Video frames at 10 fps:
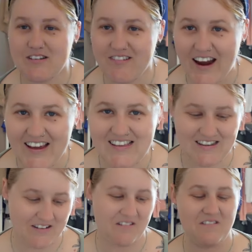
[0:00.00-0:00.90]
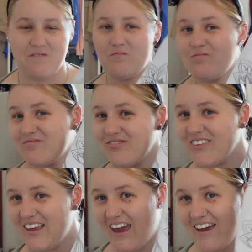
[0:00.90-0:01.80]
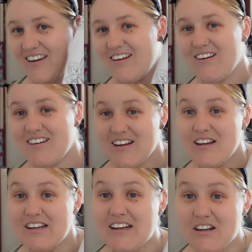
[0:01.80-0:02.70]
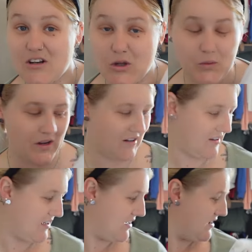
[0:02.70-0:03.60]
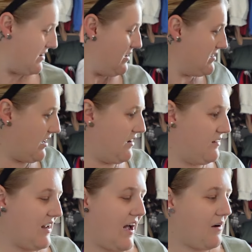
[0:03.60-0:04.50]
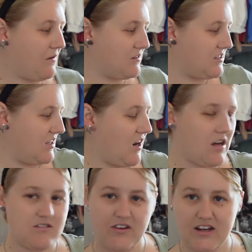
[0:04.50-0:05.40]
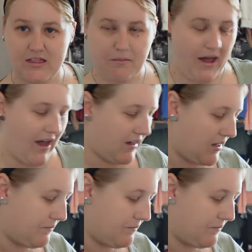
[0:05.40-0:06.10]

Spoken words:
grey, so yeah, need a new one. So now on to the last thing in the bag.